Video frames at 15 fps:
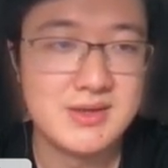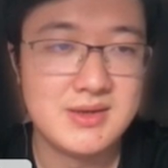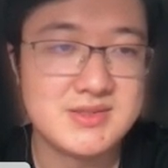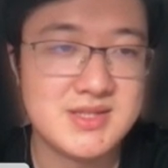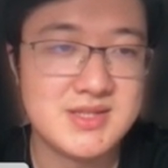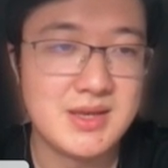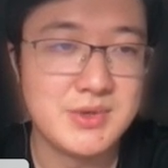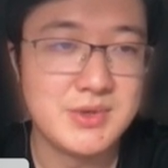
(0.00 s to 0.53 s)

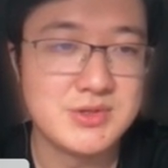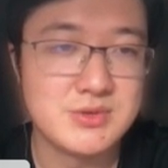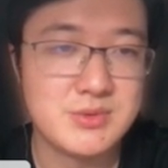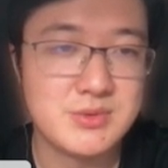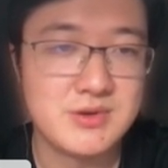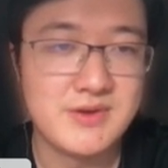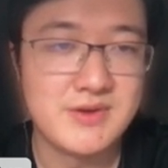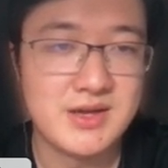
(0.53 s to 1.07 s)

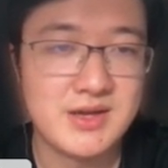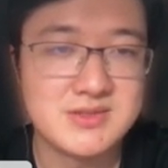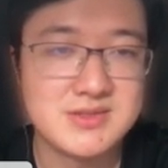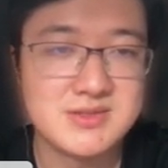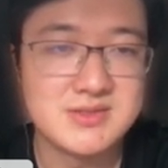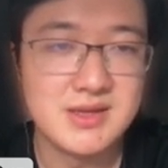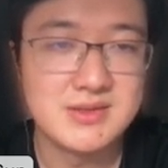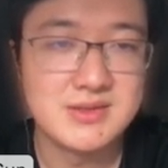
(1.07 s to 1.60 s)
Semi-Supervised
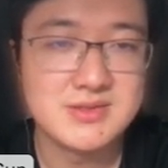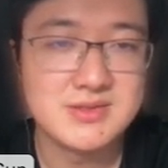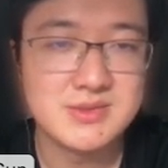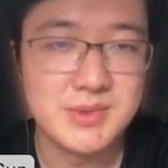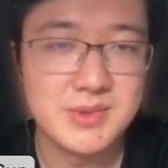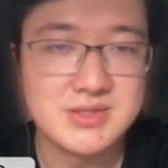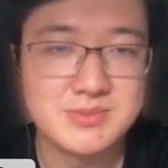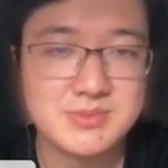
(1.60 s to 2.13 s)
State
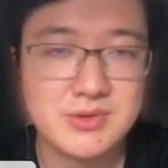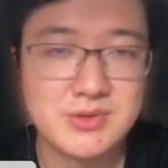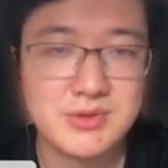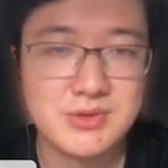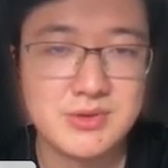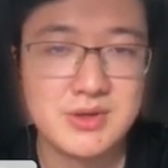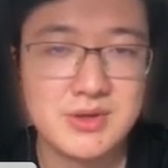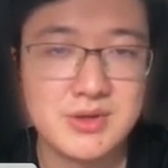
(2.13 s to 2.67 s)
Space
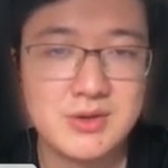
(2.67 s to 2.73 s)
Model